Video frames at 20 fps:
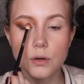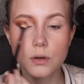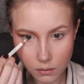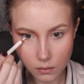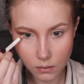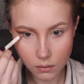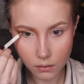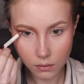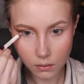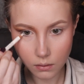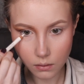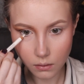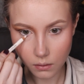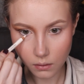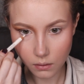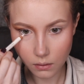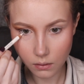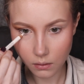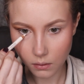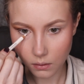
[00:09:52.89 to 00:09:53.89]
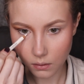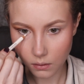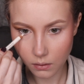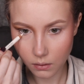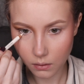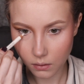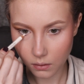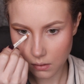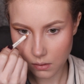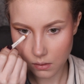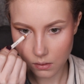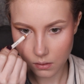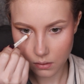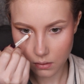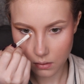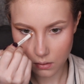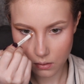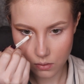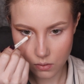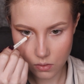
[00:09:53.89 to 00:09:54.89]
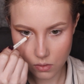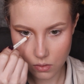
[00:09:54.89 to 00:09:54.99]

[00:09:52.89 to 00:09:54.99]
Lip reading: Time to use white eye pencil.